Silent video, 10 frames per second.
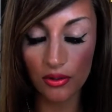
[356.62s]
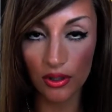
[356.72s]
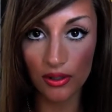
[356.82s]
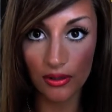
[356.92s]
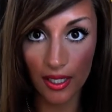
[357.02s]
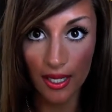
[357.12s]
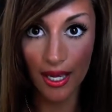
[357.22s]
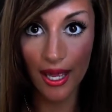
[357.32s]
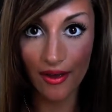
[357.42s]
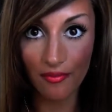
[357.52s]
or like
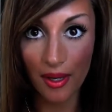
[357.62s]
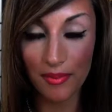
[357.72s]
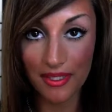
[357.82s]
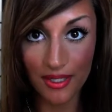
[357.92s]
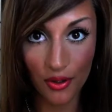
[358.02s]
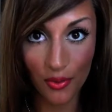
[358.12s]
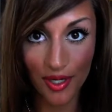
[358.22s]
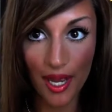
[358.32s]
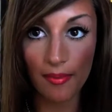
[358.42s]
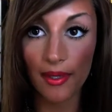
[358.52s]
I have my mascara
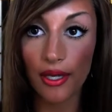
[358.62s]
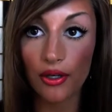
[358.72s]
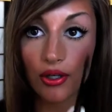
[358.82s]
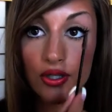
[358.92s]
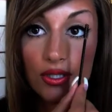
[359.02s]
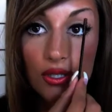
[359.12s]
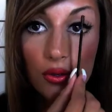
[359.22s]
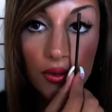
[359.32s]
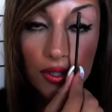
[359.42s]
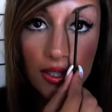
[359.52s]
wand applicator, you're just going to
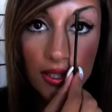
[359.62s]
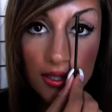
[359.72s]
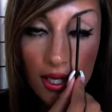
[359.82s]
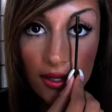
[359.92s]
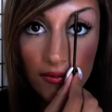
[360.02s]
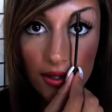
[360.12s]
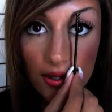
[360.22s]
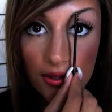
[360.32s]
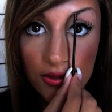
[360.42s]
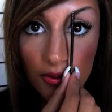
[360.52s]
hold it to the side of the
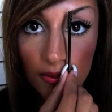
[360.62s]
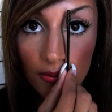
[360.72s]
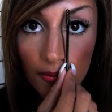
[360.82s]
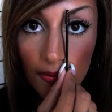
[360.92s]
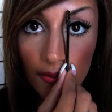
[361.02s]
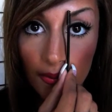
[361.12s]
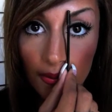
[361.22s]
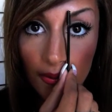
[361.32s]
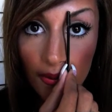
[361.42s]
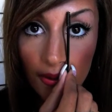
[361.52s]
nostril,
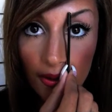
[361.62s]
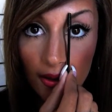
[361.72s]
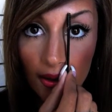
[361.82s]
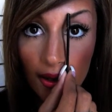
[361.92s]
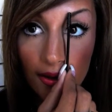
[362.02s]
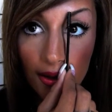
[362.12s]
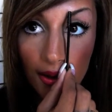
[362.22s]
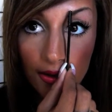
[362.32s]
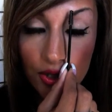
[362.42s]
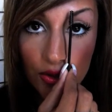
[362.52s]
and
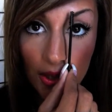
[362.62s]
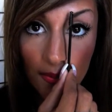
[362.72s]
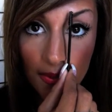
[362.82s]
then straight up